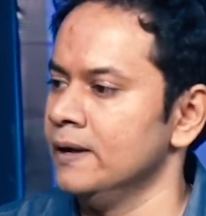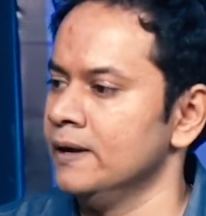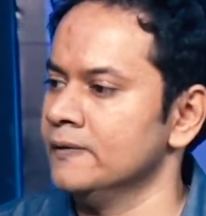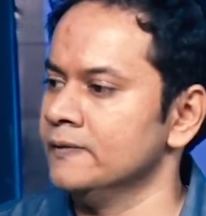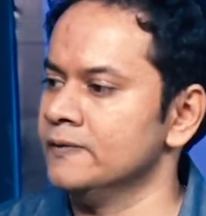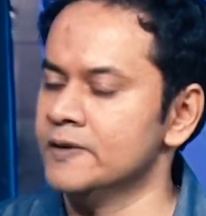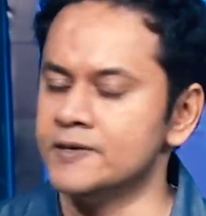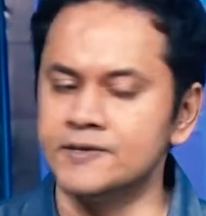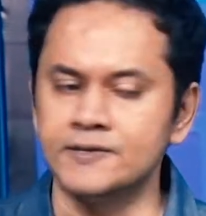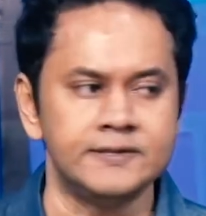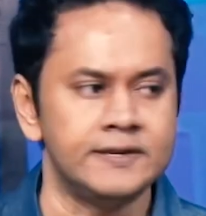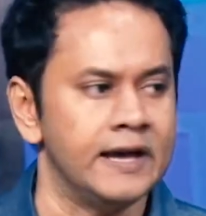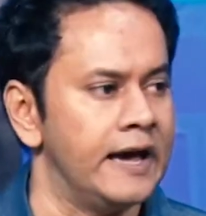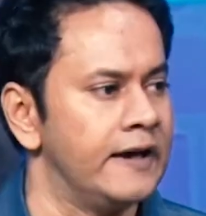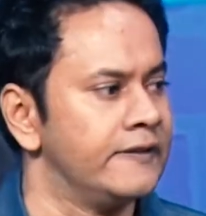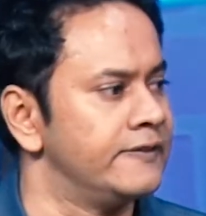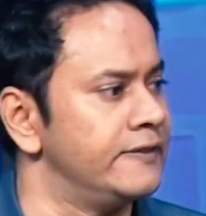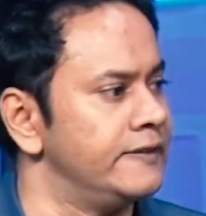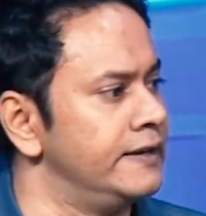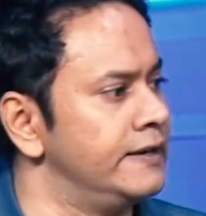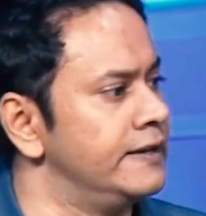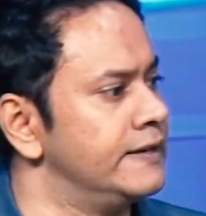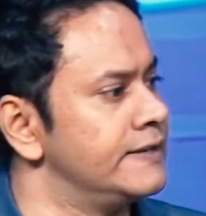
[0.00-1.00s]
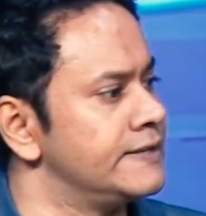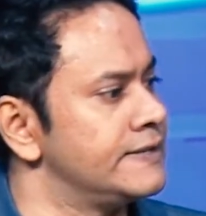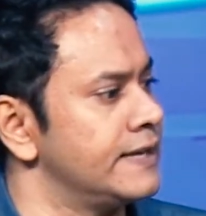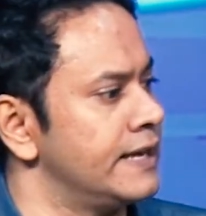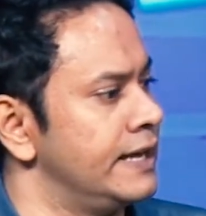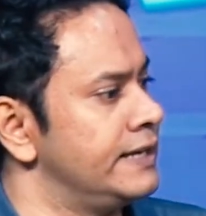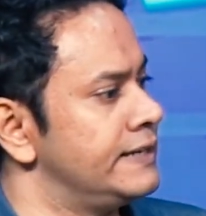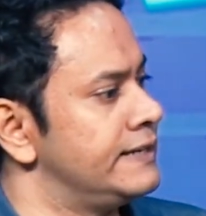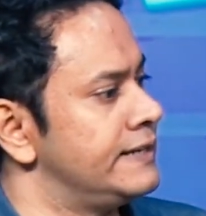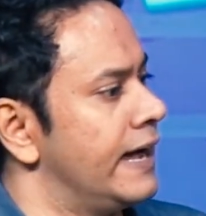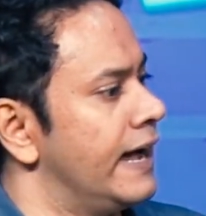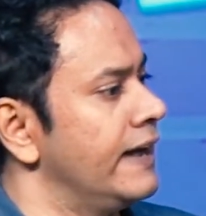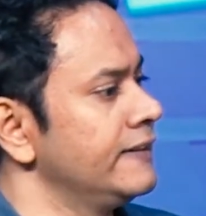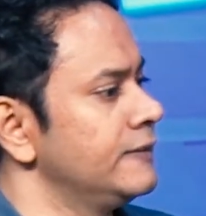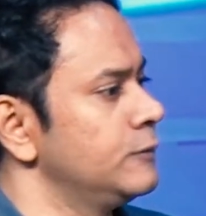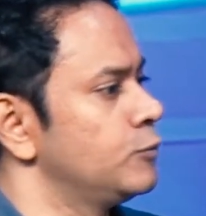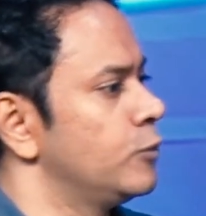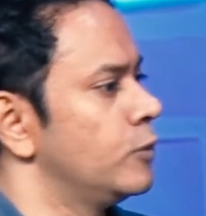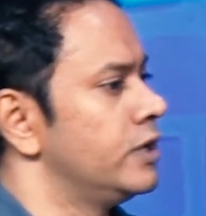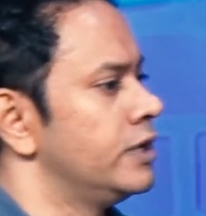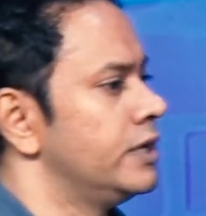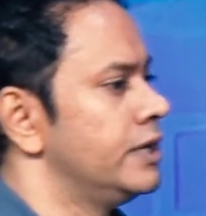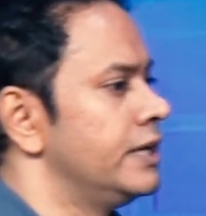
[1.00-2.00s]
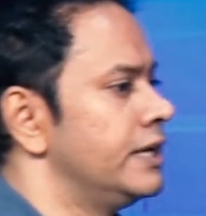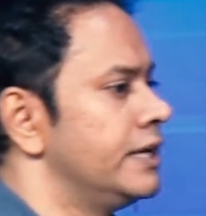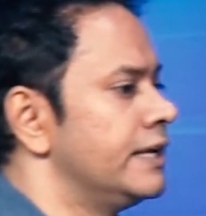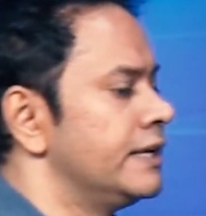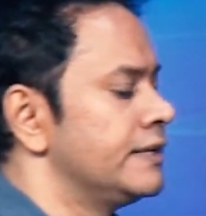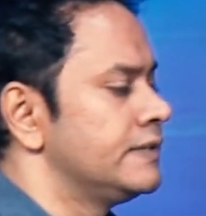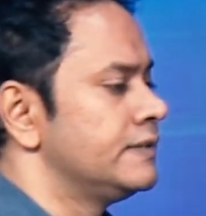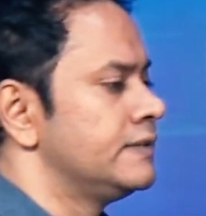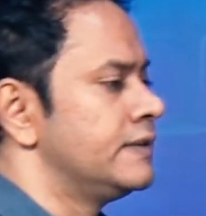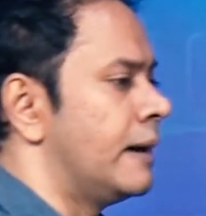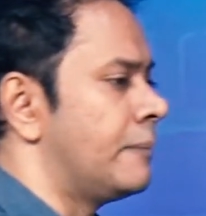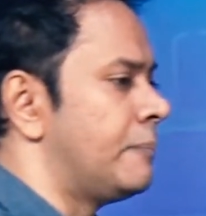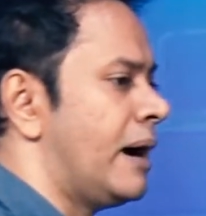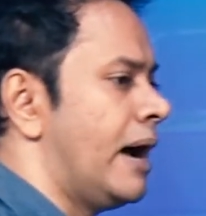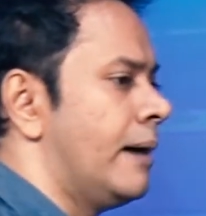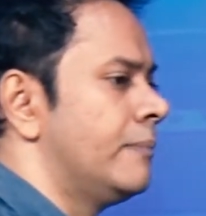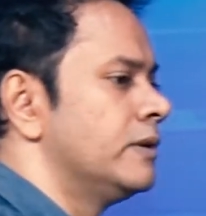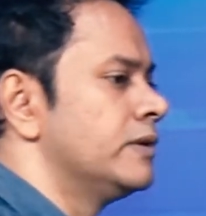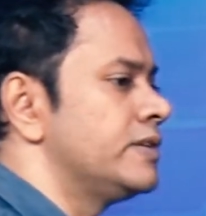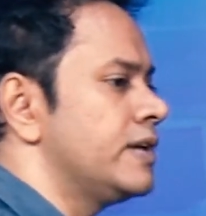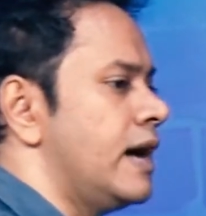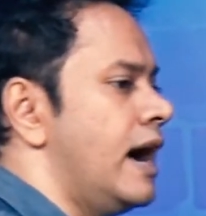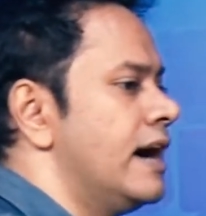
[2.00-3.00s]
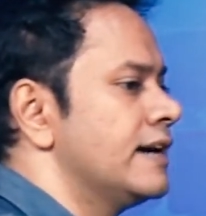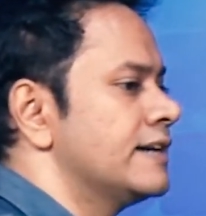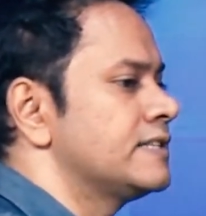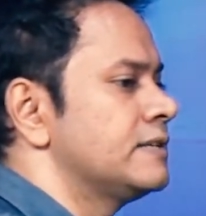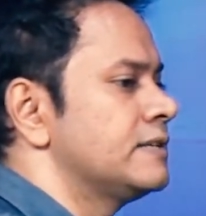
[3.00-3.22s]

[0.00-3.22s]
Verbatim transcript: This death is a death where the Bible talks